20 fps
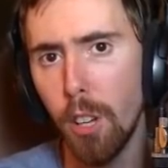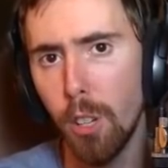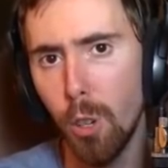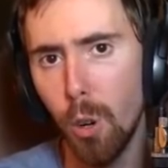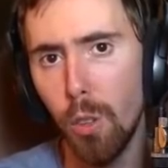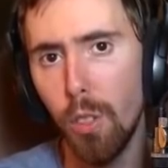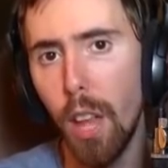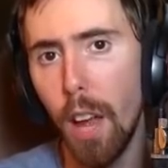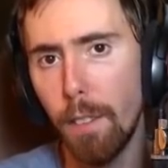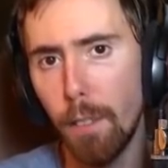
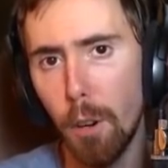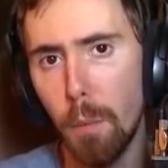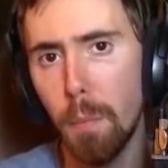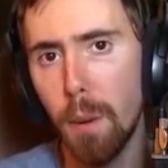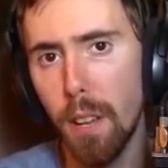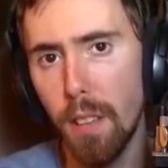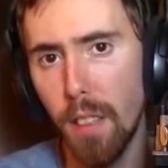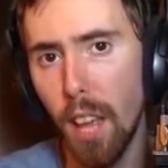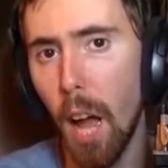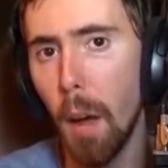you'll never
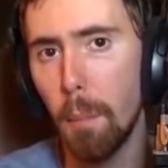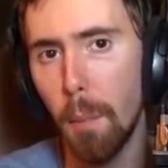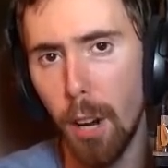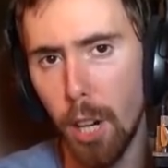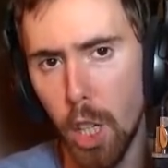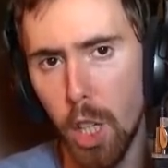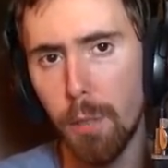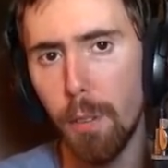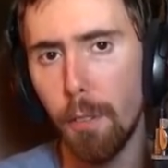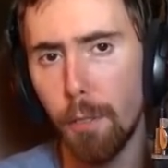be that
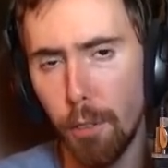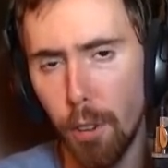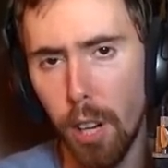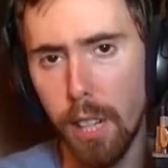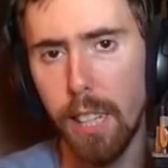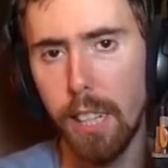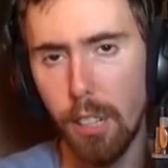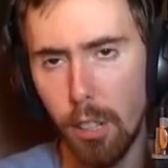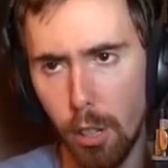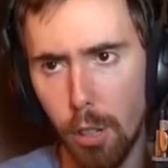much of a
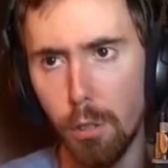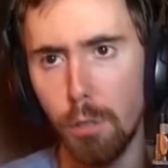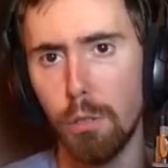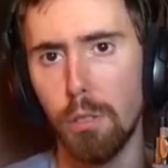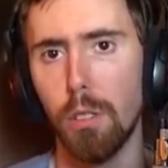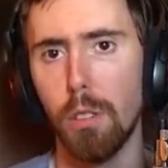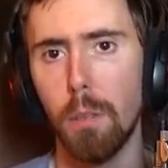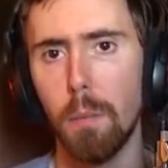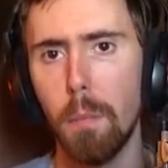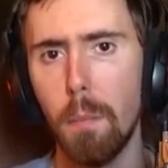fucking
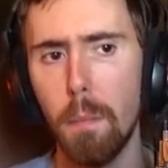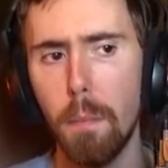loser.